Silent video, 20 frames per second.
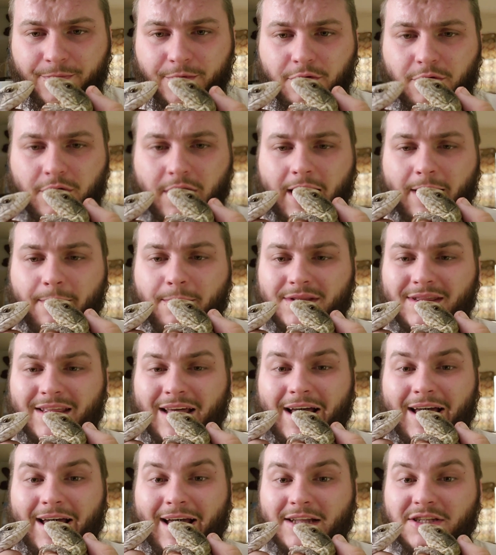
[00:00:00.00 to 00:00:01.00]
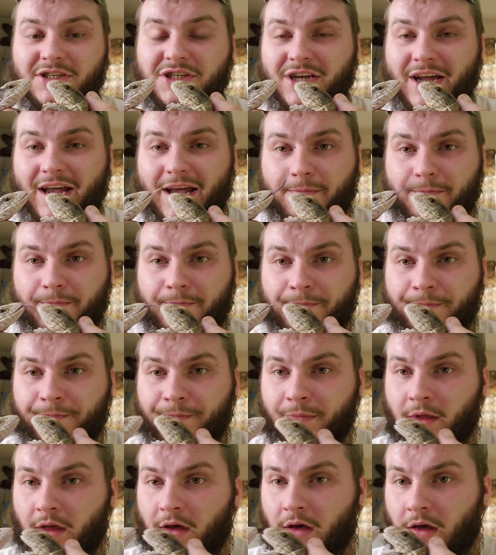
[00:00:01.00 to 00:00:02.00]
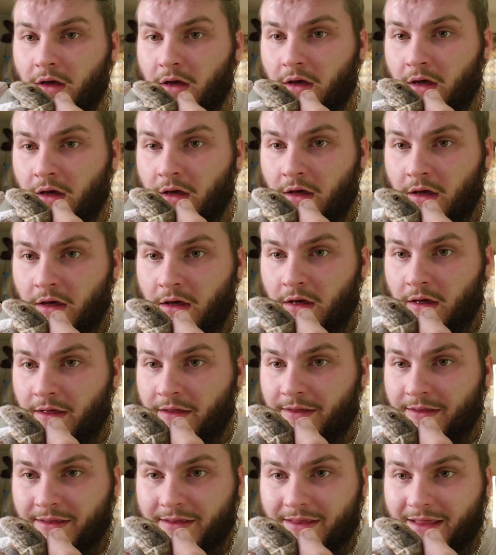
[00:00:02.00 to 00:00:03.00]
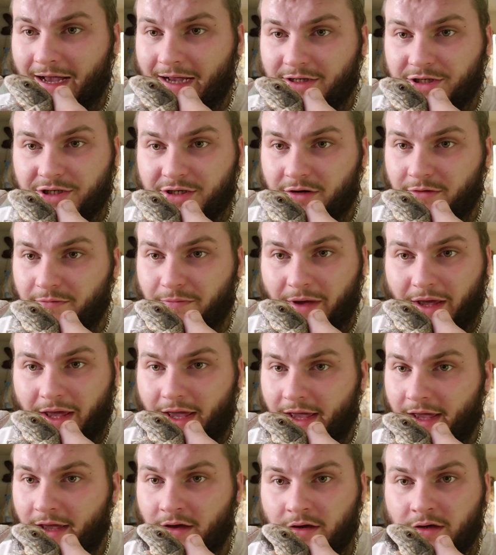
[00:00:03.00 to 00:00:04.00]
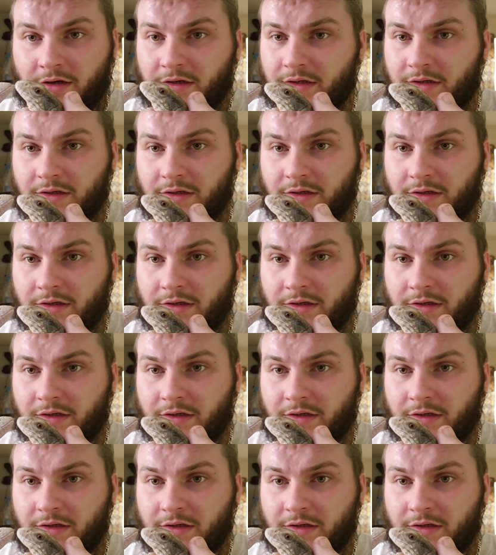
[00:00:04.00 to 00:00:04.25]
Okay, but that head shape, that shouldn't be,